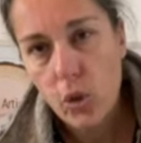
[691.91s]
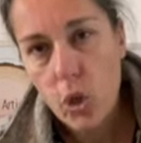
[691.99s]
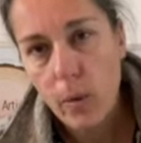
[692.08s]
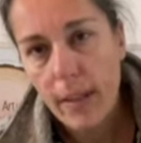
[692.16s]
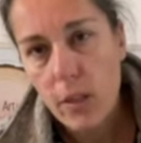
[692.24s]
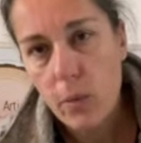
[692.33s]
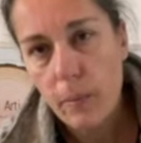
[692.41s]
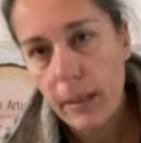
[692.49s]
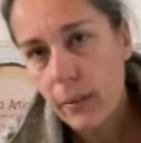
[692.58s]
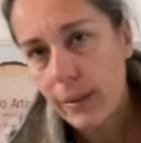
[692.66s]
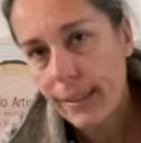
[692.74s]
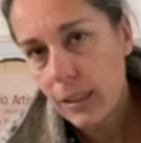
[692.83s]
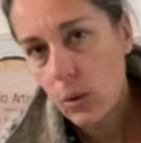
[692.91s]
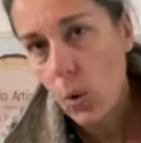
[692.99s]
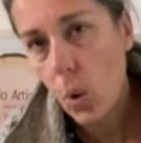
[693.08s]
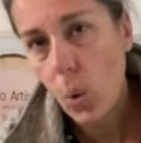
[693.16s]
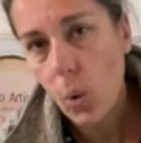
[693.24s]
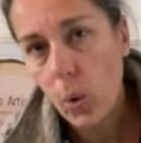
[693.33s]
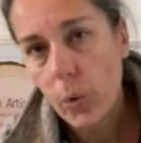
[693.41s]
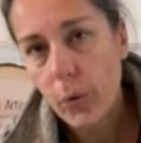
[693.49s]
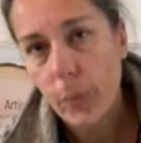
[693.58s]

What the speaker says: trying to make a little hole to